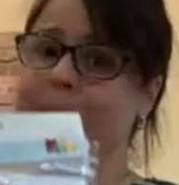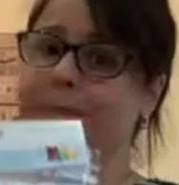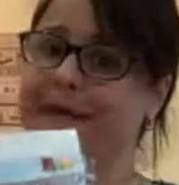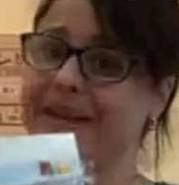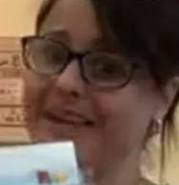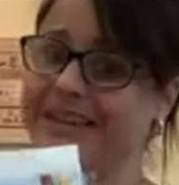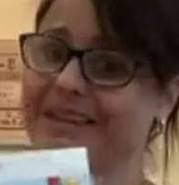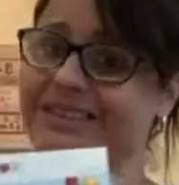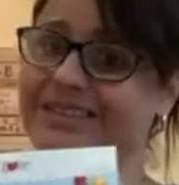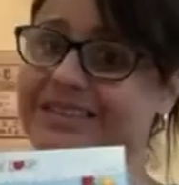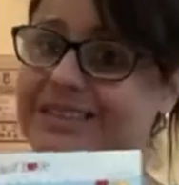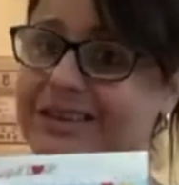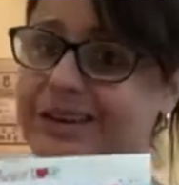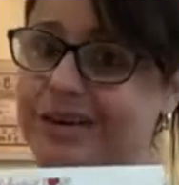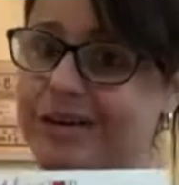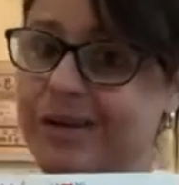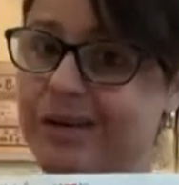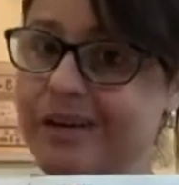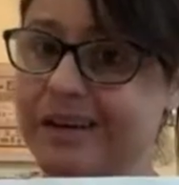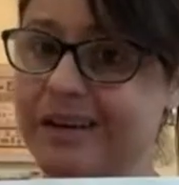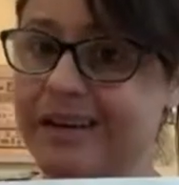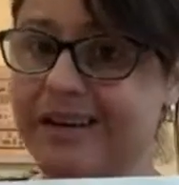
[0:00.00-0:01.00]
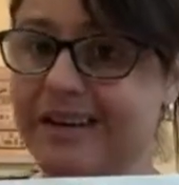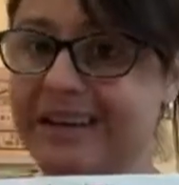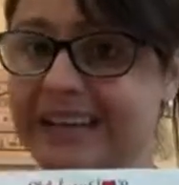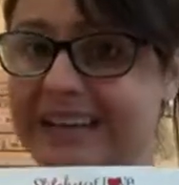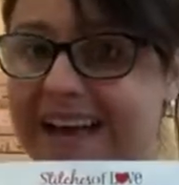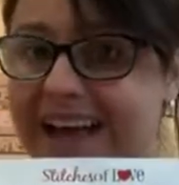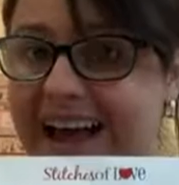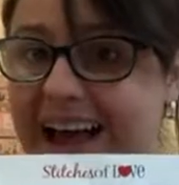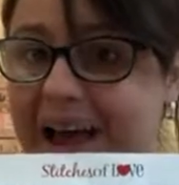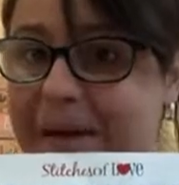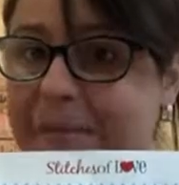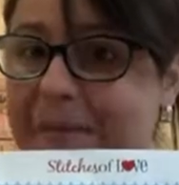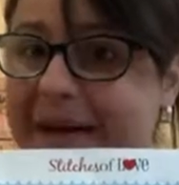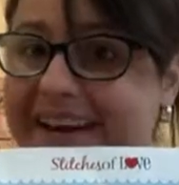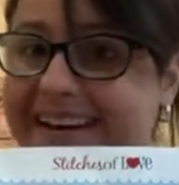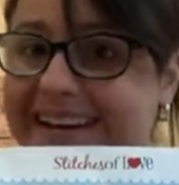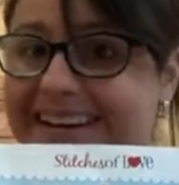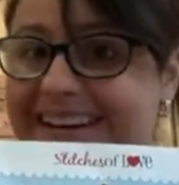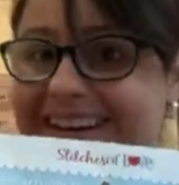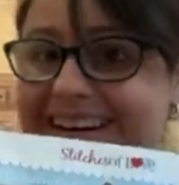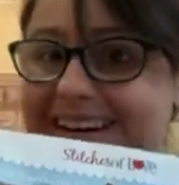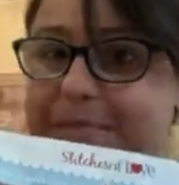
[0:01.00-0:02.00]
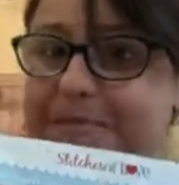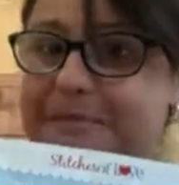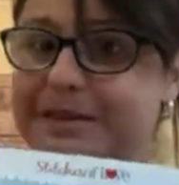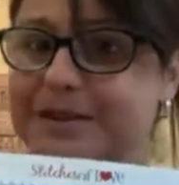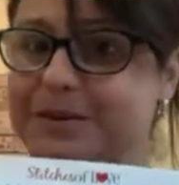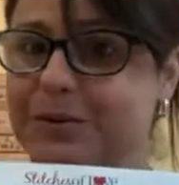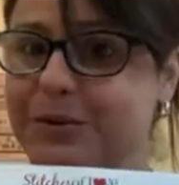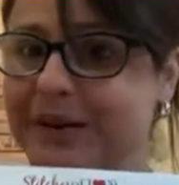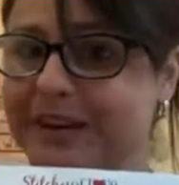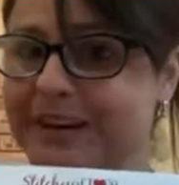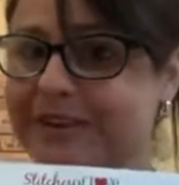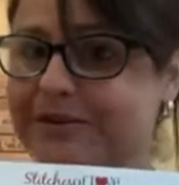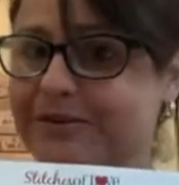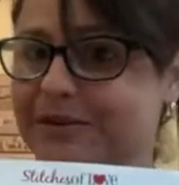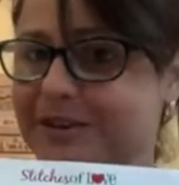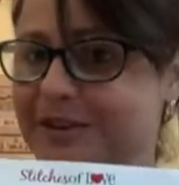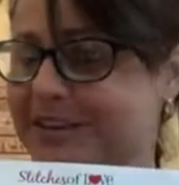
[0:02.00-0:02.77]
big, so I might need an in-between for